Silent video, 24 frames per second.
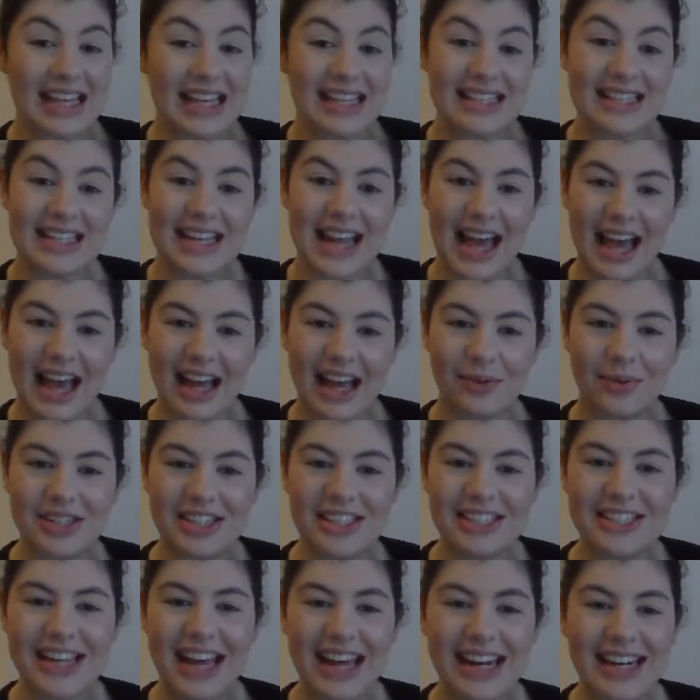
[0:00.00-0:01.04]
His neck
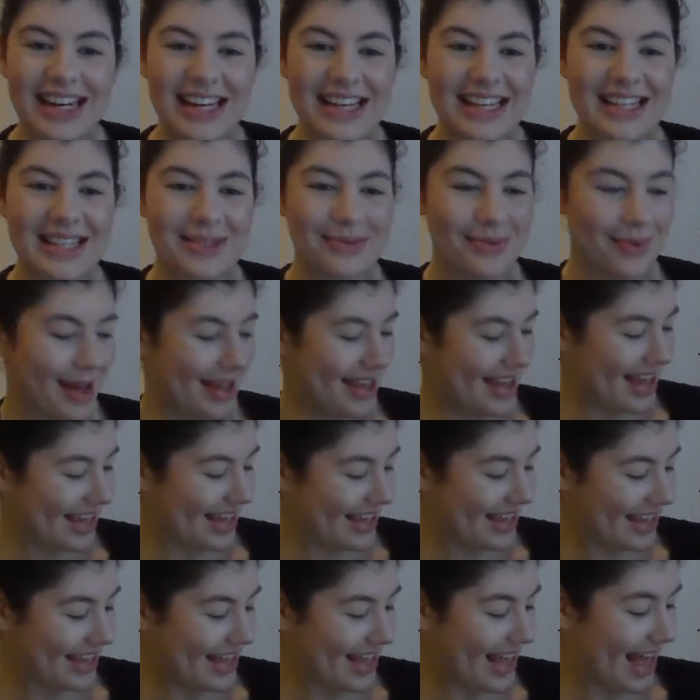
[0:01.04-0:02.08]
was gently
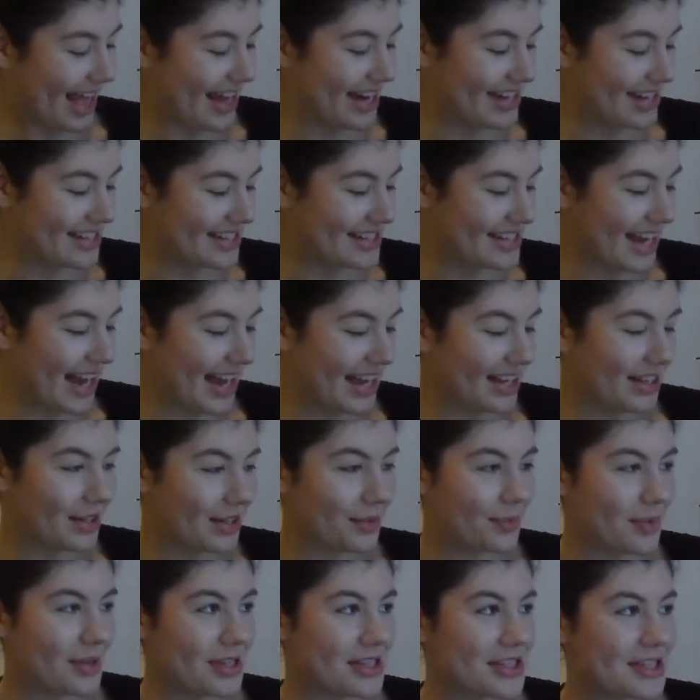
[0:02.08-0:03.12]
swaying, and his
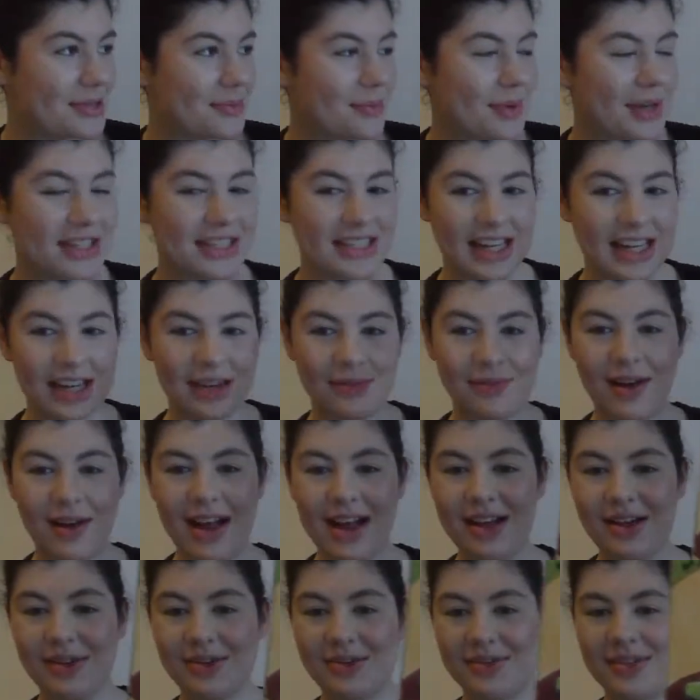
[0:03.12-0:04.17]
tail was swishing
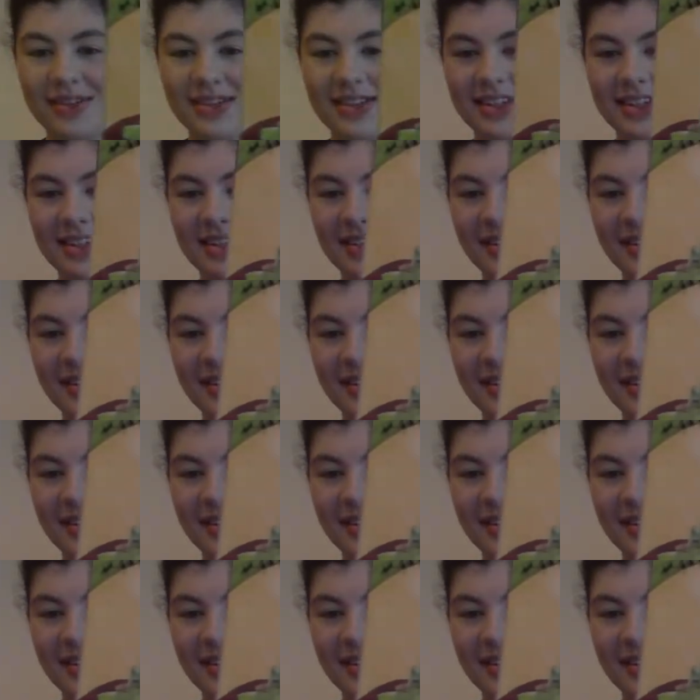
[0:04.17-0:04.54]
round.